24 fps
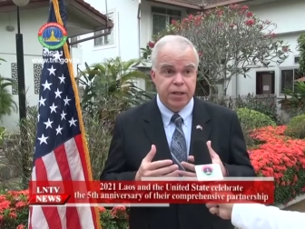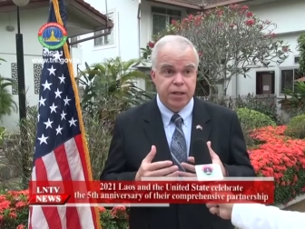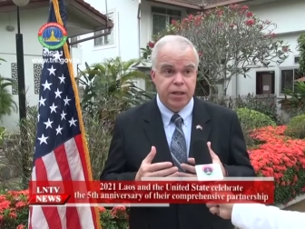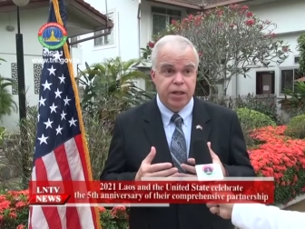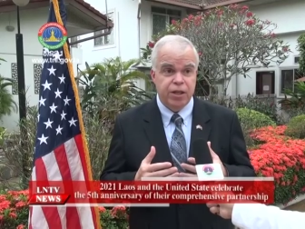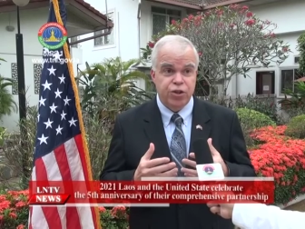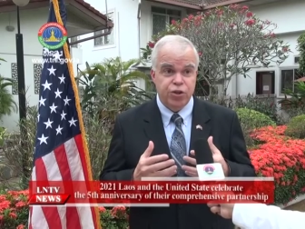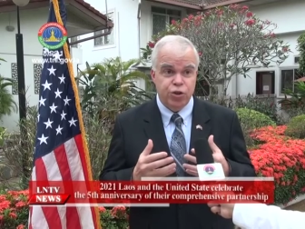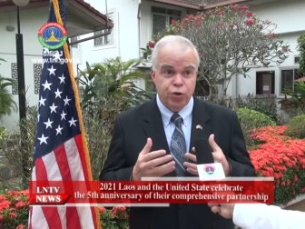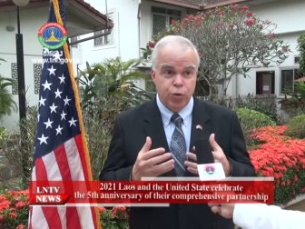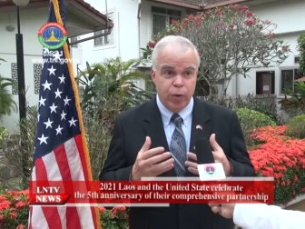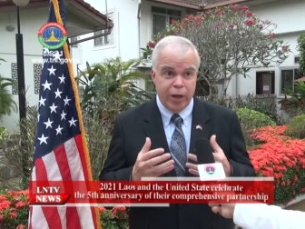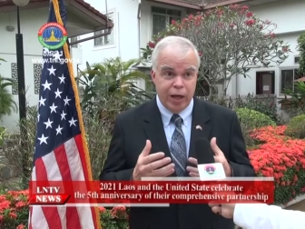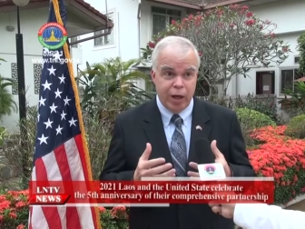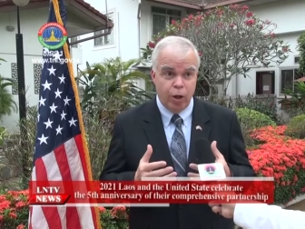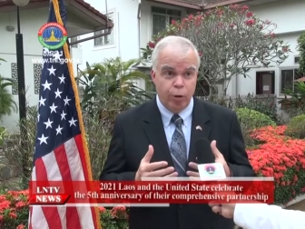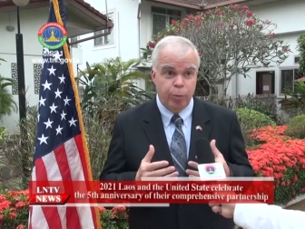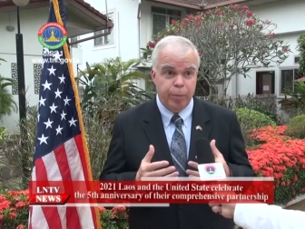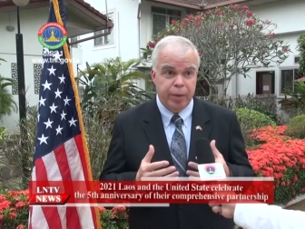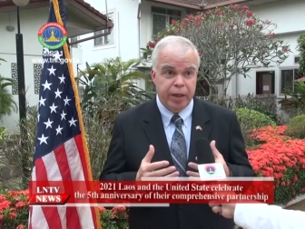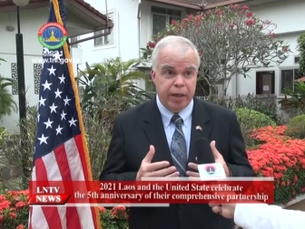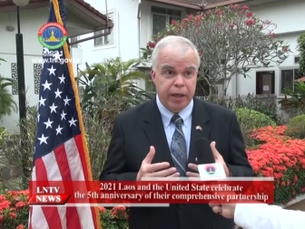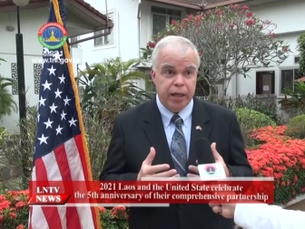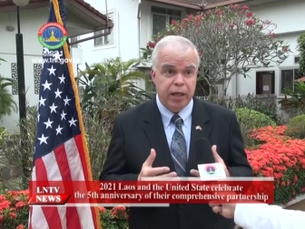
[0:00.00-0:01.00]
this year,
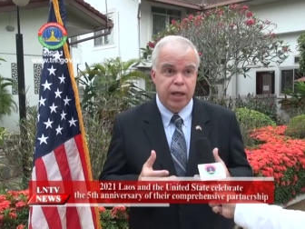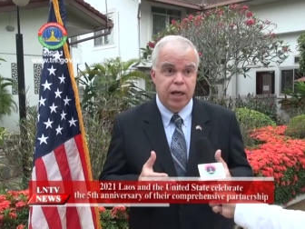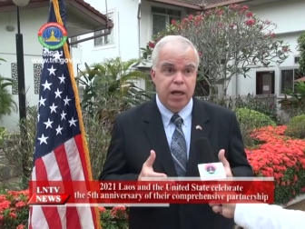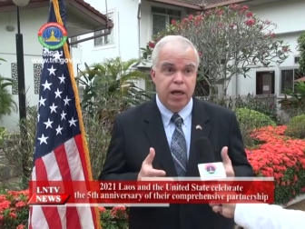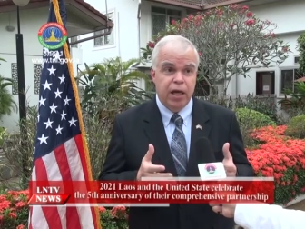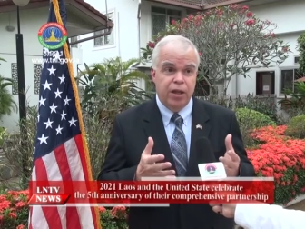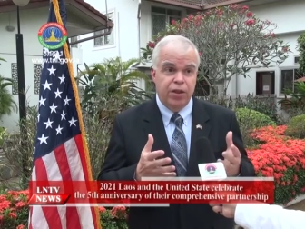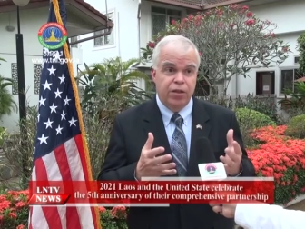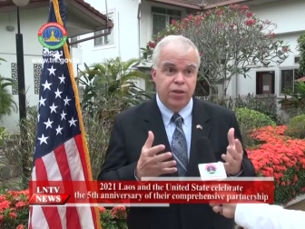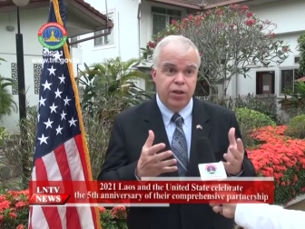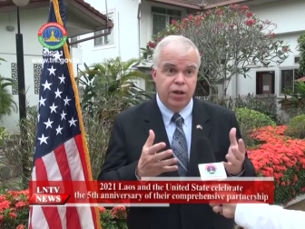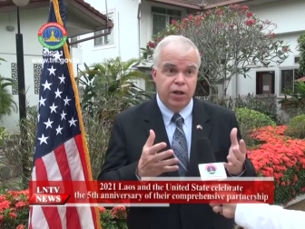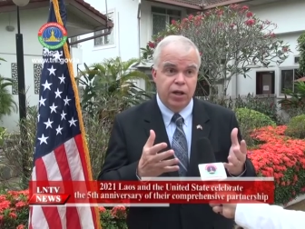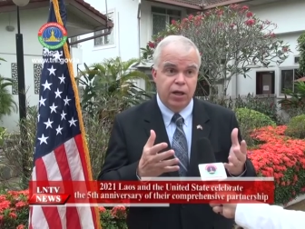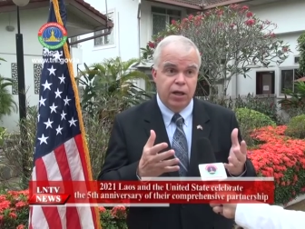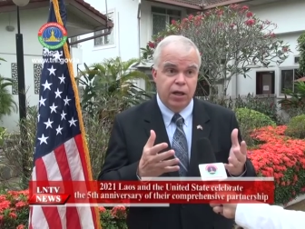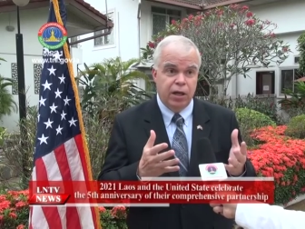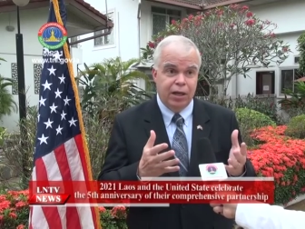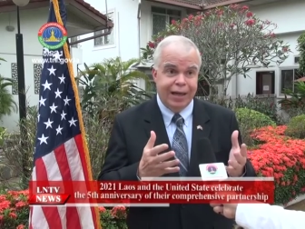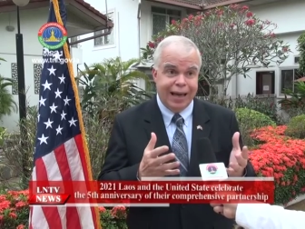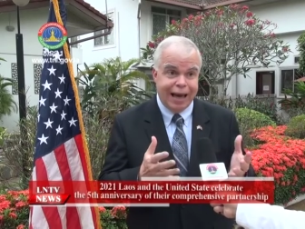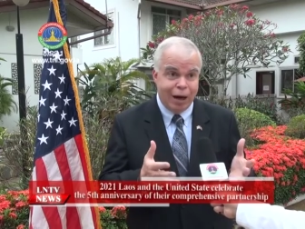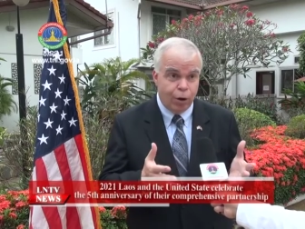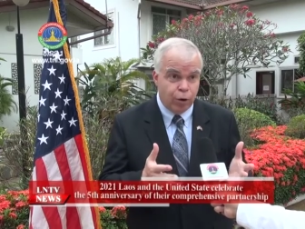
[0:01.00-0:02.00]
Ambassador
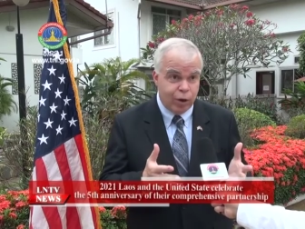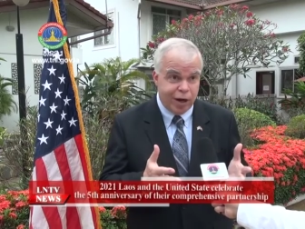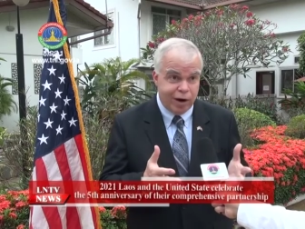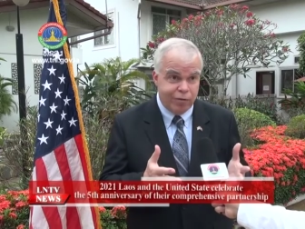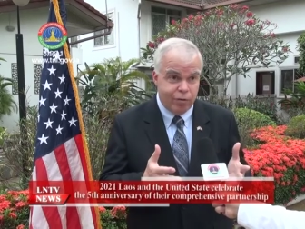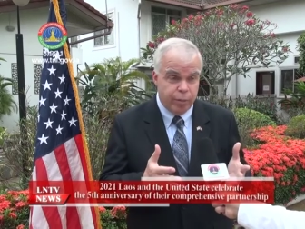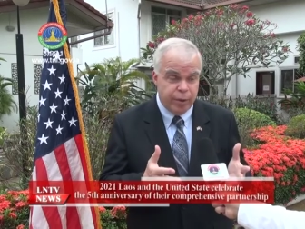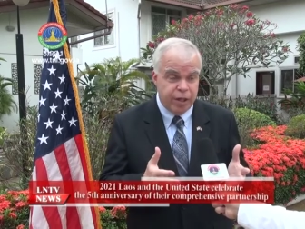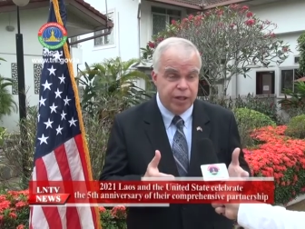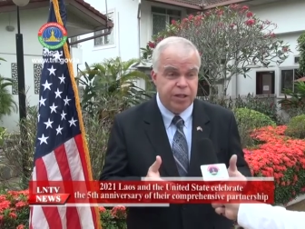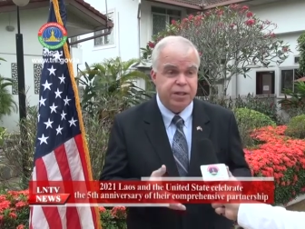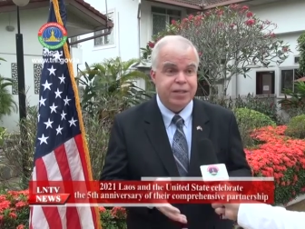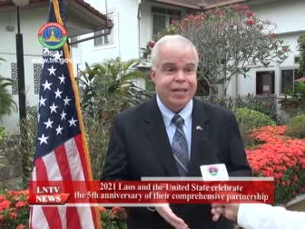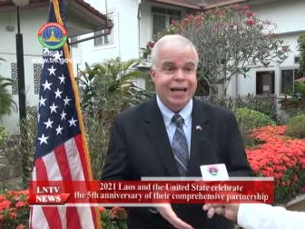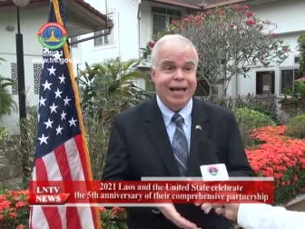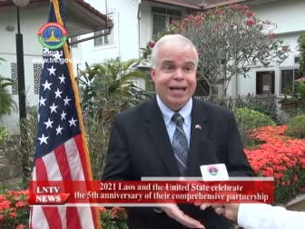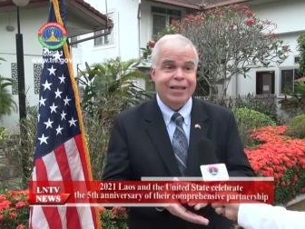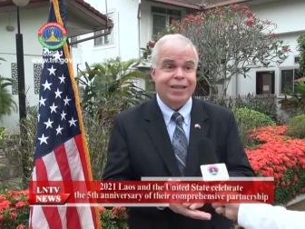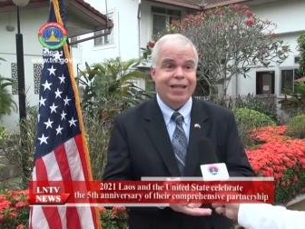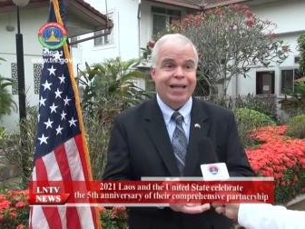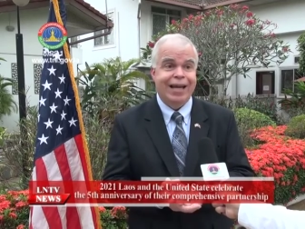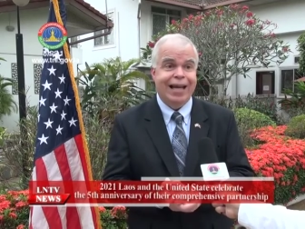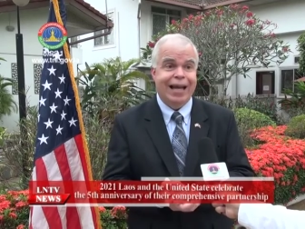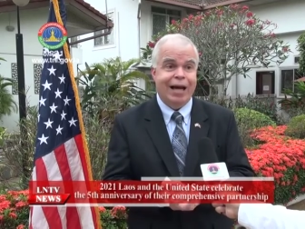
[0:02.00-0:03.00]
Haymond also shared with
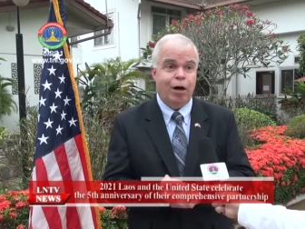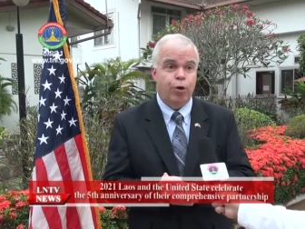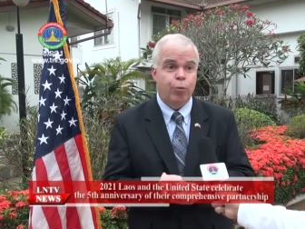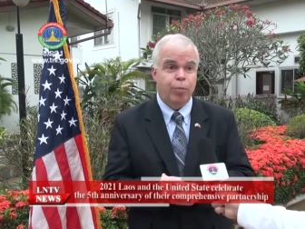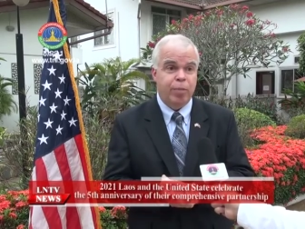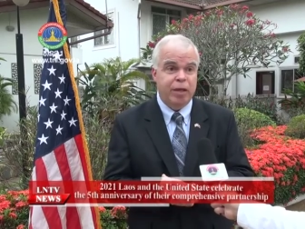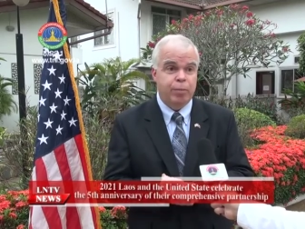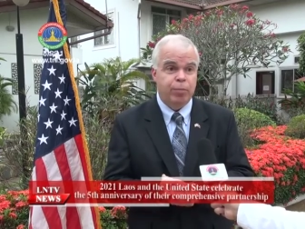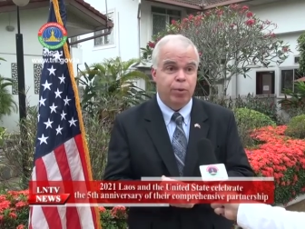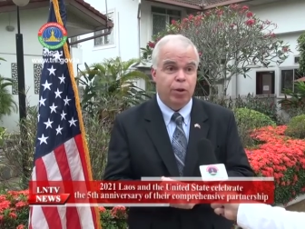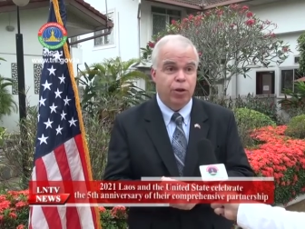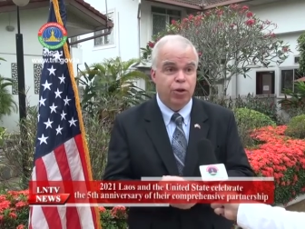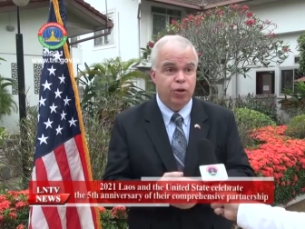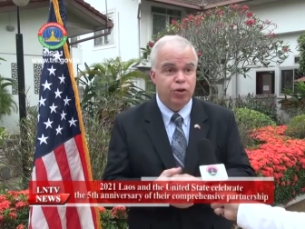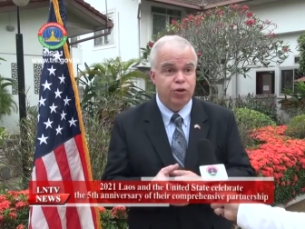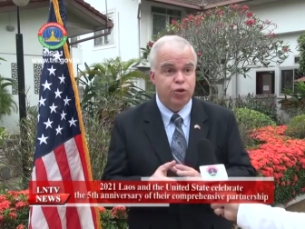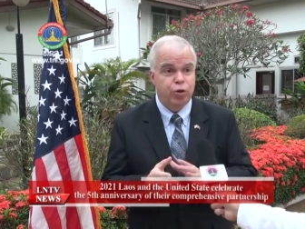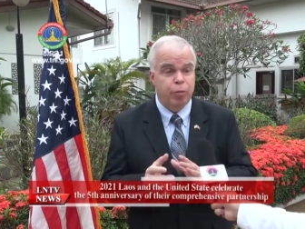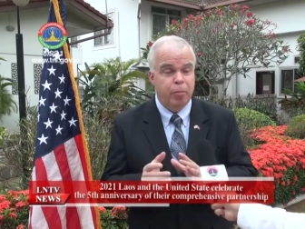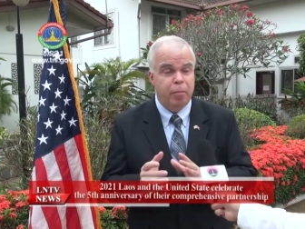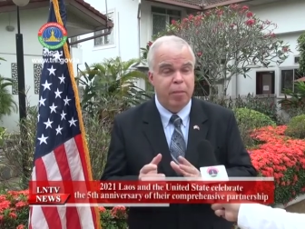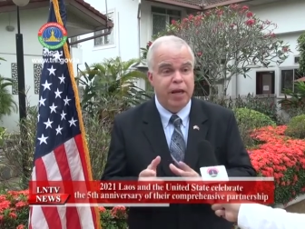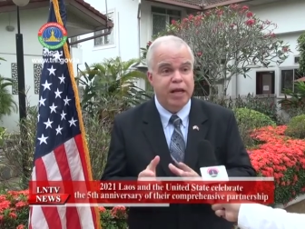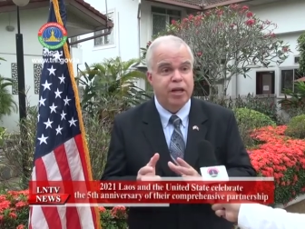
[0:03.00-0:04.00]
us highlights
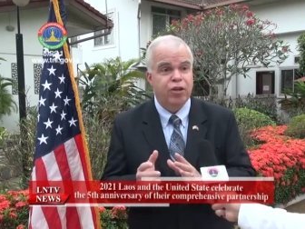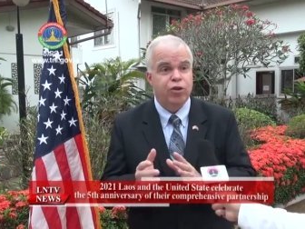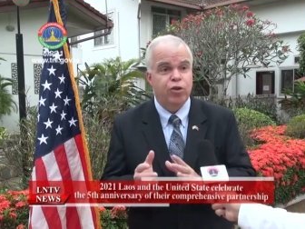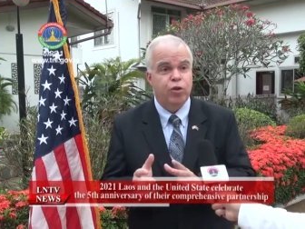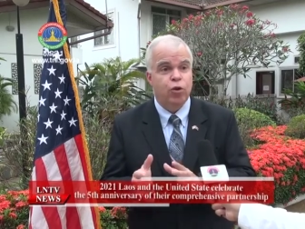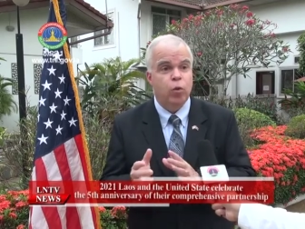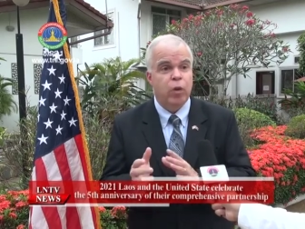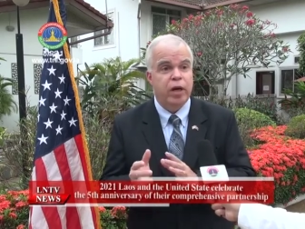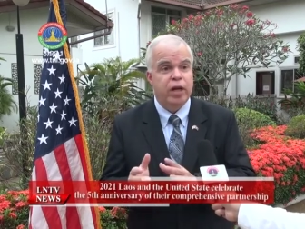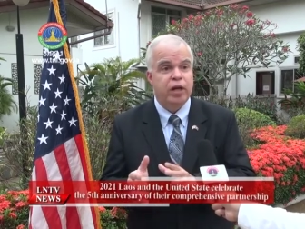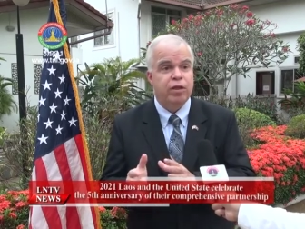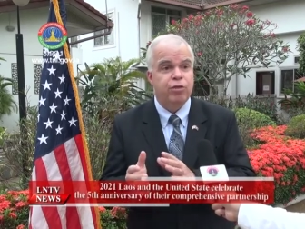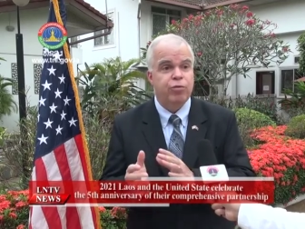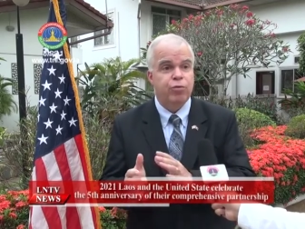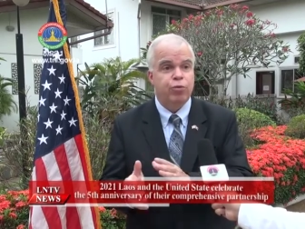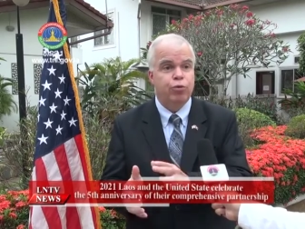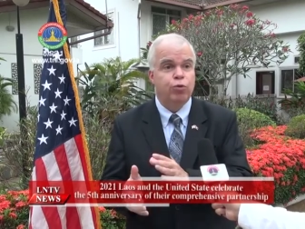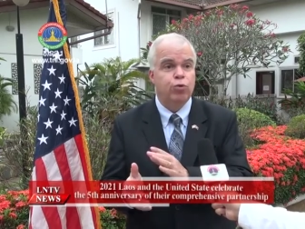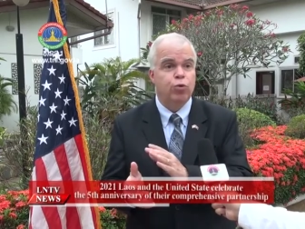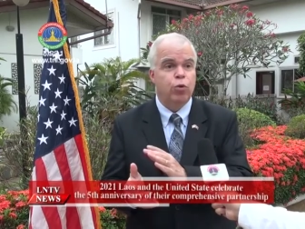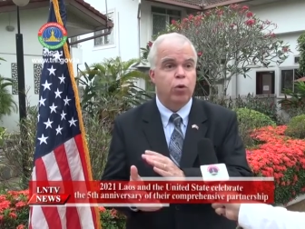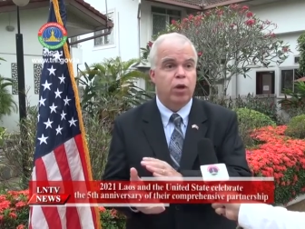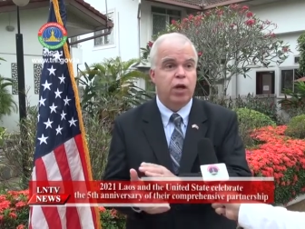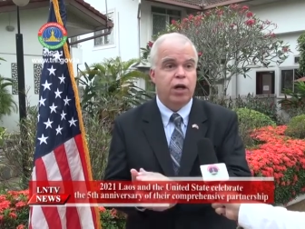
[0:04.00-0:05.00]
of bilateral
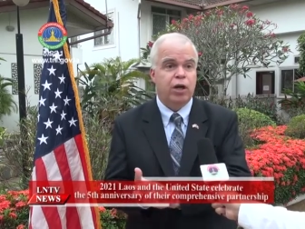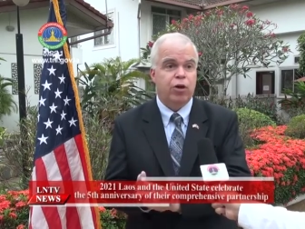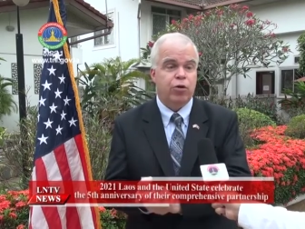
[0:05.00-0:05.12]
ties.